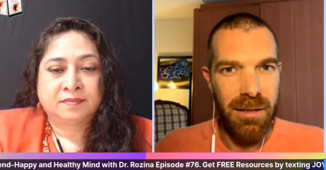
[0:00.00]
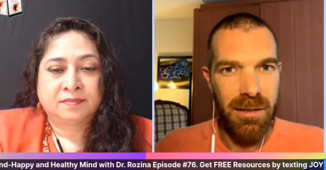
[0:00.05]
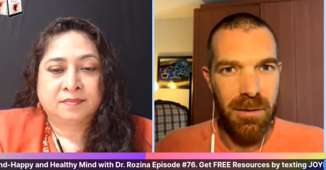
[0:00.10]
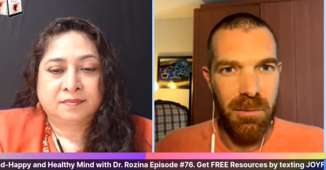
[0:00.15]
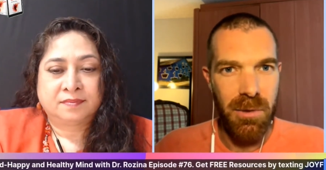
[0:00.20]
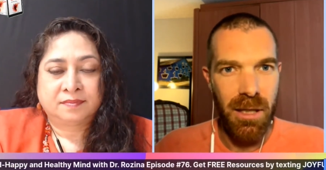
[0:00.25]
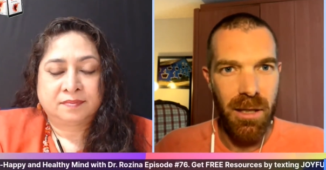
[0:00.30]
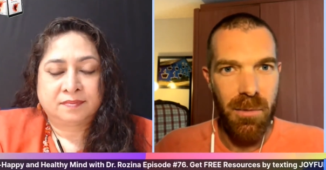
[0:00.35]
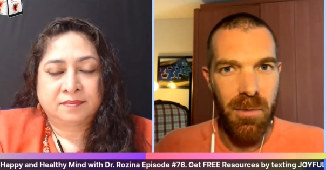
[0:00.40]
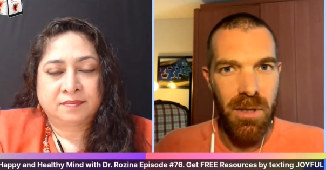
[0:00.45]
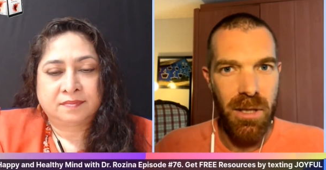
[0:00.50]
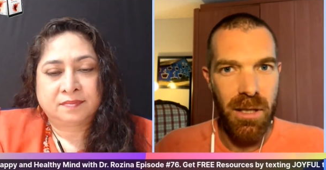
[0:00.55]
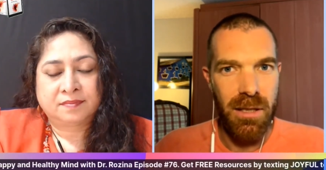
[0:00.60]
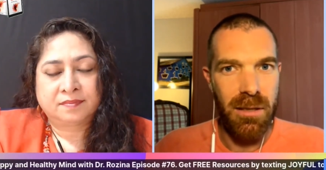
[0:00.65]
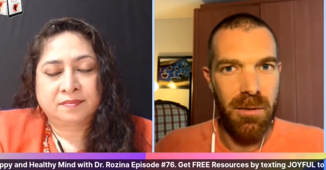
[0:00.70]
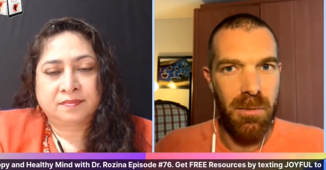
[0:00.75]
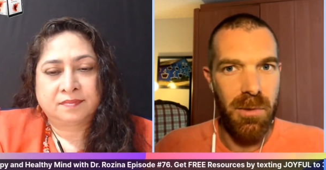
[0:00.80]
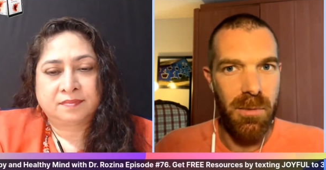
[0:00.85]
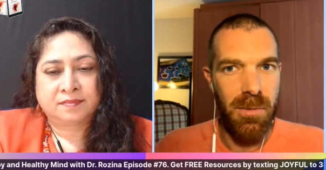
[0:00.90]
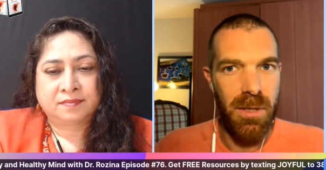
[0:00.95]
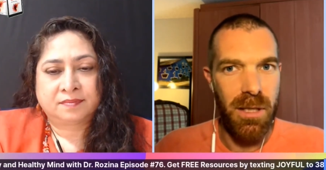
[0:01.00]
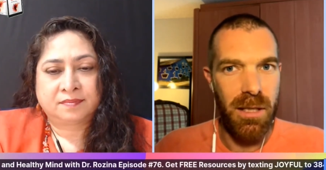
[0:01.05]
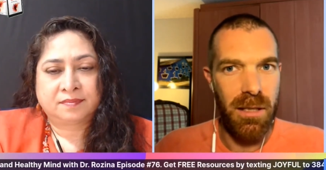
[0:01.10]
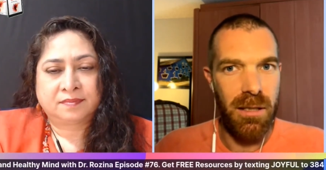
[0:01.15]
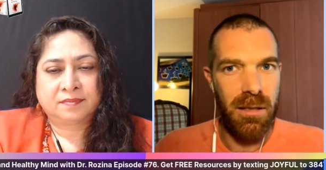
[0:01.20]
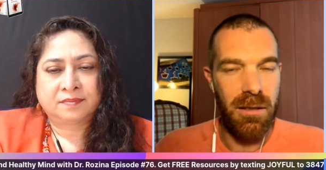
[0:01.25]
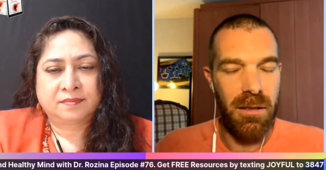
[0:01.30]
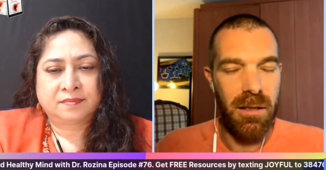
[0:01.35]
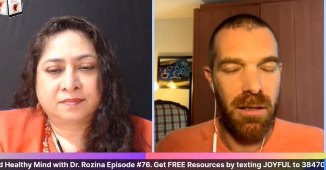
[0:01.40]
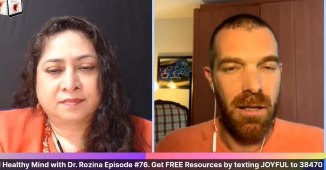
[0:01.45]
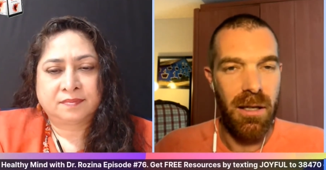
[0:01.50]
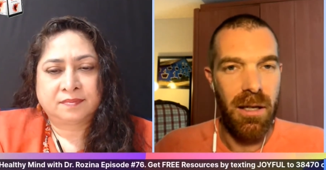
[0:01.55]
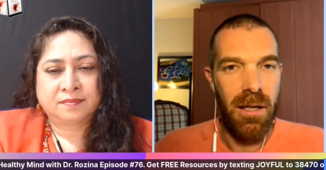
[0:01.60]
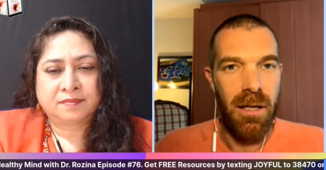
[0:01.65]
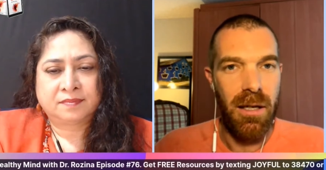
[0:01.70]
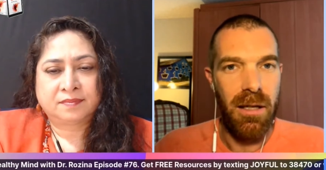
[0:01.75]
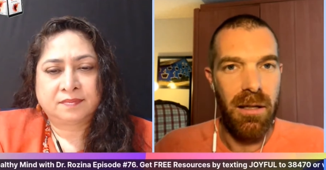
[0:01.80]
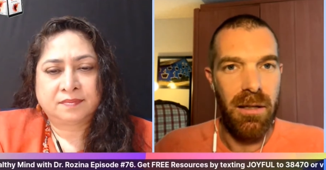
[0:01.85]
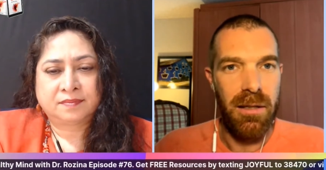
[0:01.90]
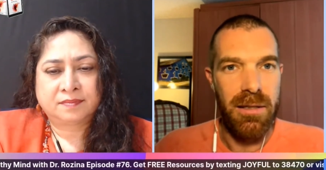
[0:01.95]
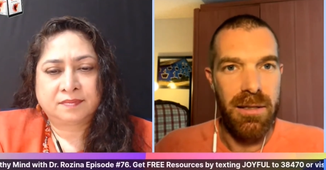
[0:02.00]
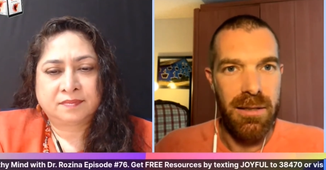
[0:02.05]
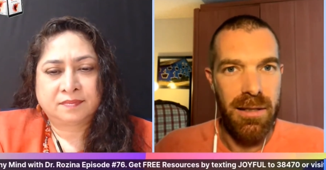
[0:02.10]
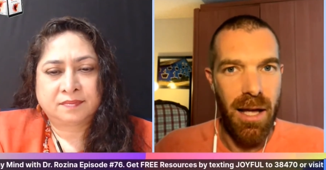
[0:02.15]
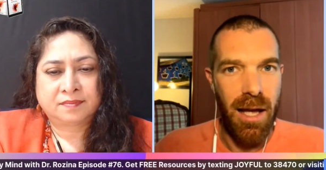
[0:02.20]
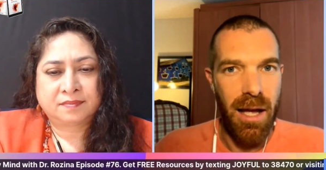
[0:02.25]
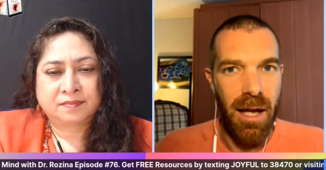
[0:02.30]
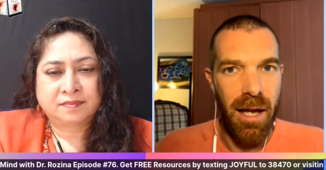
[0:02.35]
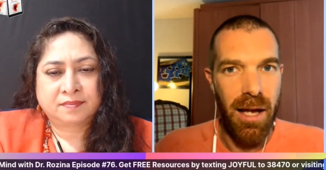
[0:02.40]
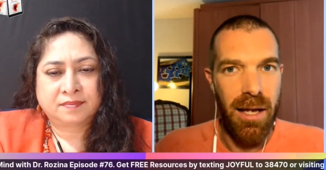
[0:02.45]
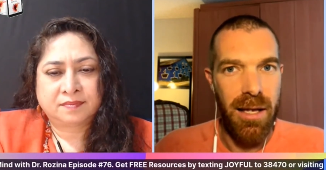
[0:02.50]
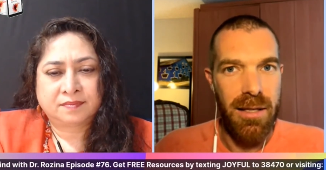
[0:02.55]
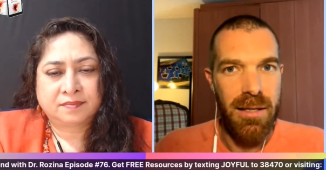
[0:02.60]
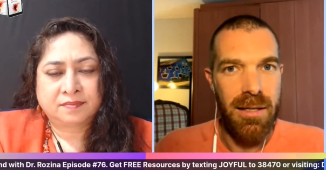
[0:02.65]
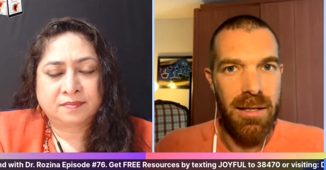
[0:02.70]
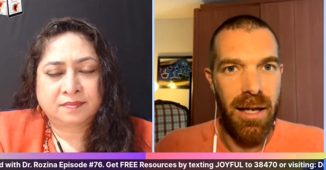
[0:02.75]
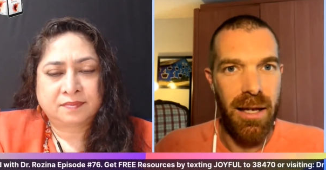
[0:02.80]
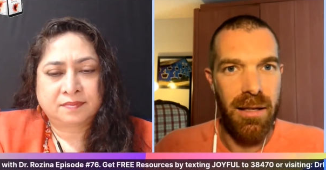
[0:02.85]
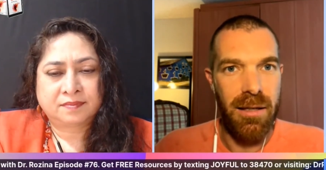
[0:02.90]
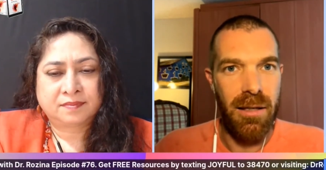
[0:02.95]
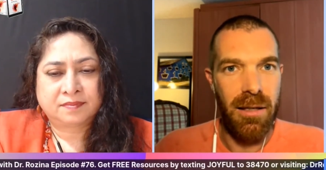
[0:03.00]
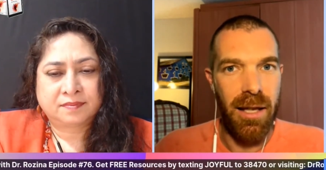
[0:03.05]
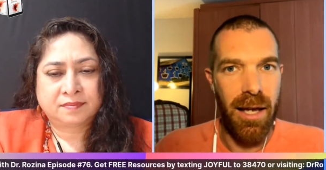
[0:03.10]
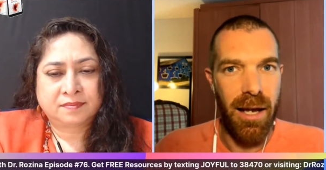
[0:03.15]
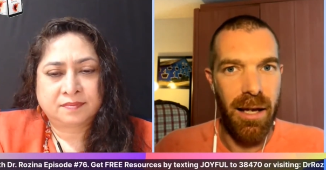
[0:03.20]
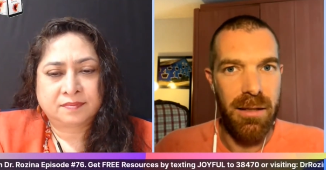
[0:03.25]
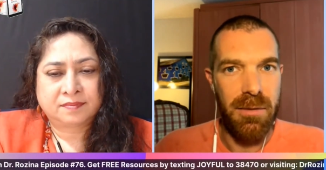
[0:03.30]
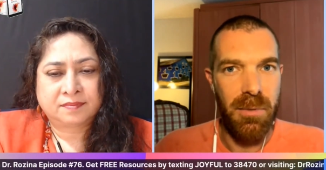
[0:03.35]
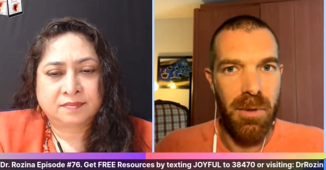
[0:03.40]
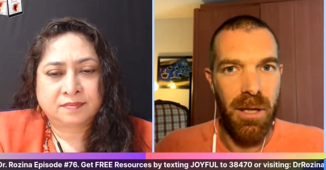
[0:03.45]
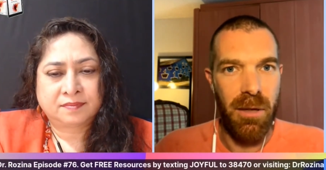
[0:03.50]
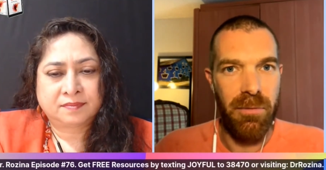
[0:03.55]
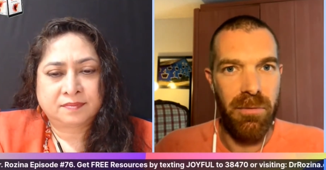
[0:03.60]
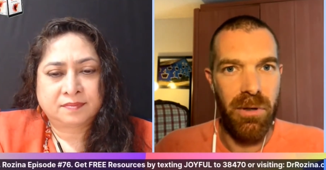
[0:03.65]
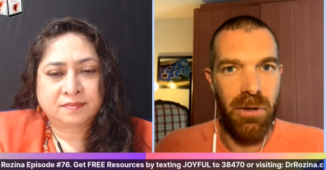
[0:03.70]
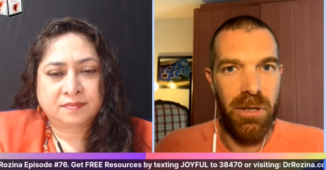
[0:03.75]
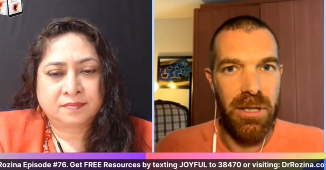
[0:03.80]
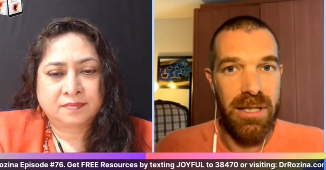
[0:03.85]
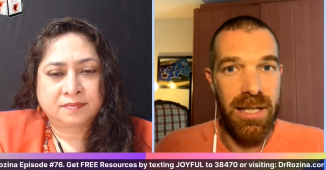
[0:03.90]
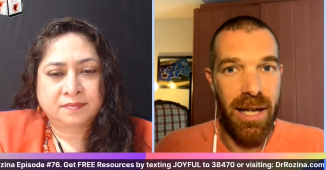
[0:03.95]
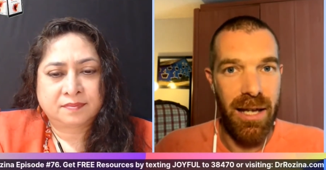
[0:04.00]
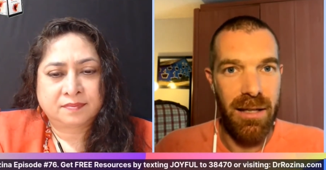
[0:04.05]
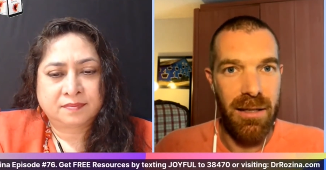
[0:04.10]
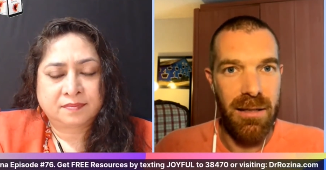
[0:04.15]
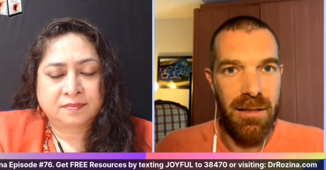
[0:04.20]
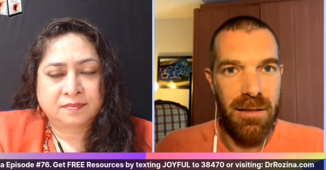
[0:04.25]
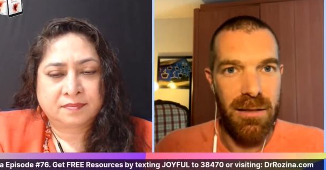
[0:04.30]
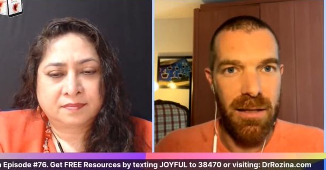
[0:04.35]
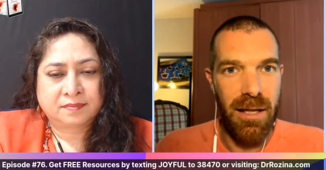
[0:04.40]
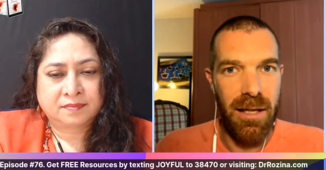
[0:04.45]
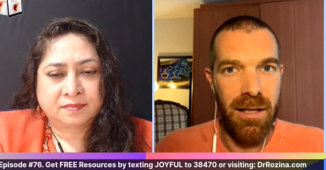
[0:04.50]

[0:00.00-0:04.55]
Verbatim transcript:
Speaker 1: sometimes. Like sometimes like the the sides and the legs become very tense,